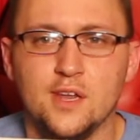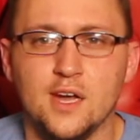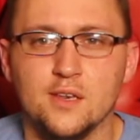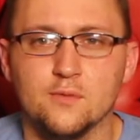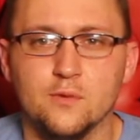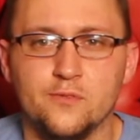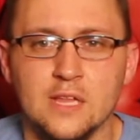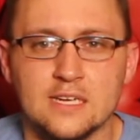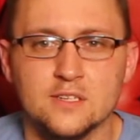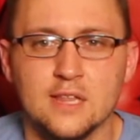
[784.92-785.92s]
not
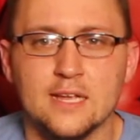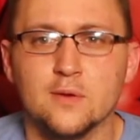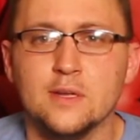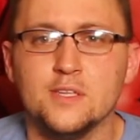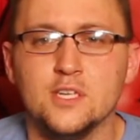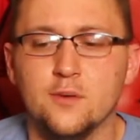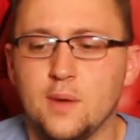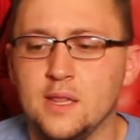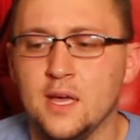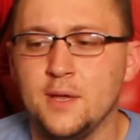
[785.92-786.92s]
reflect like crazy off
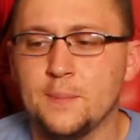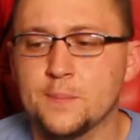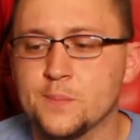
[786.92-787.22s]
my light.